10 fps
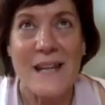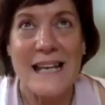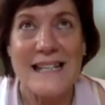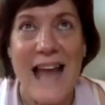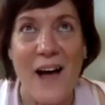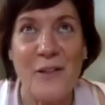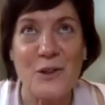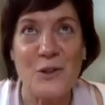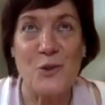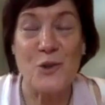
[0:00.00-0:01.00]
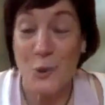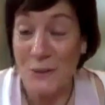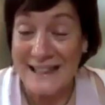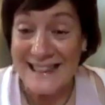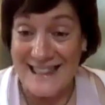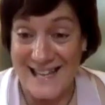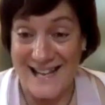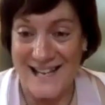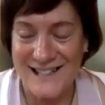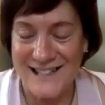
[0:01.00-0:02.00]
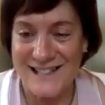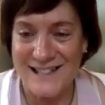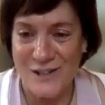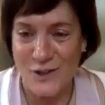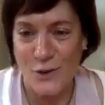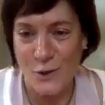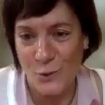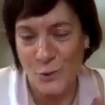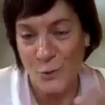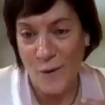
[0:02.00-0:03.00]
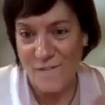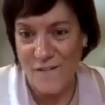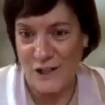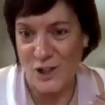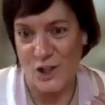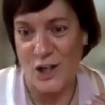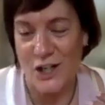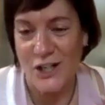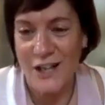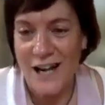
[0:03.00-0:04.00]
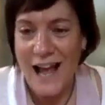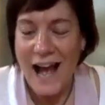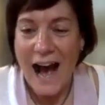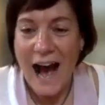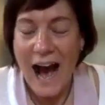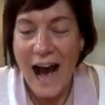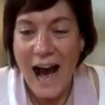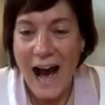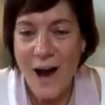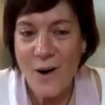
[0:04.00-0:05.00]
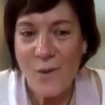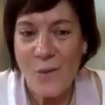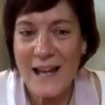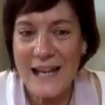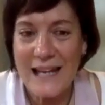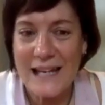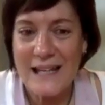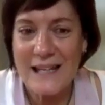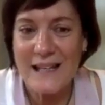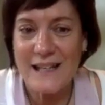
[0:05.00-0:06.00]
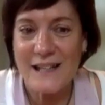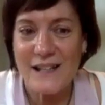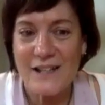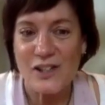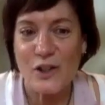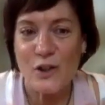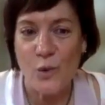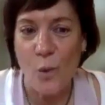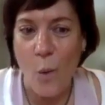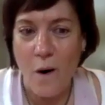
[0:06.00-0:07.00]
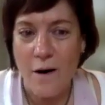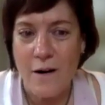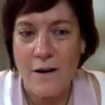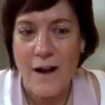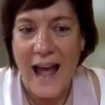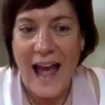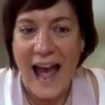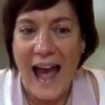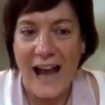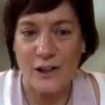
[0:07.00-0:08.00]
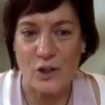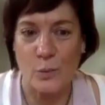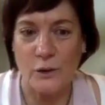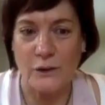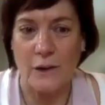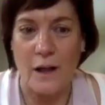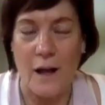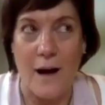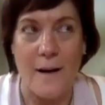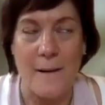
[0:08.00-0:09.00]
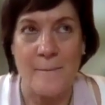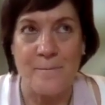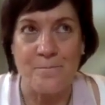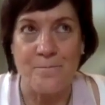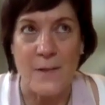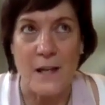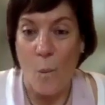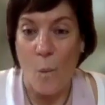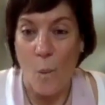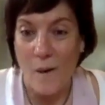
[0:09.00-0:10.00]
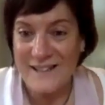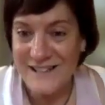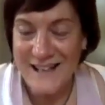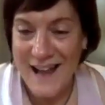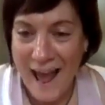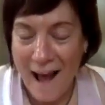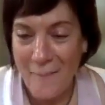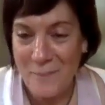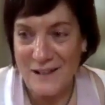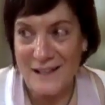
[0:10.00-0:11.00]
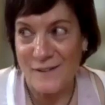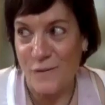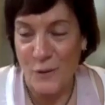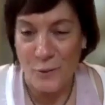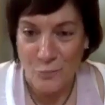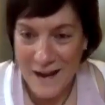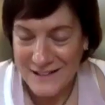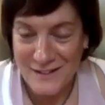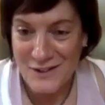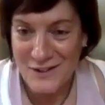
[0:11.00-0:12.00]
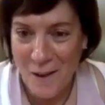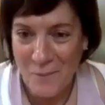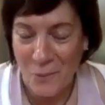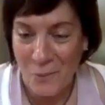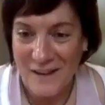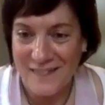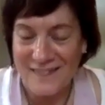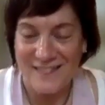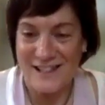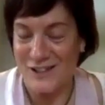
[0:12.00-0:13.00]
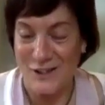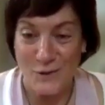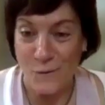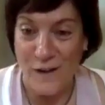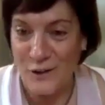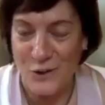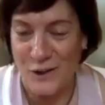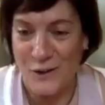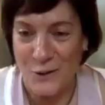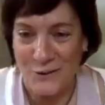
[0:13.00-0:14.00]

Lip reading: now that you're doing this new venture, how is your actual what's going to happen for the rest of the summer with this new venture that you're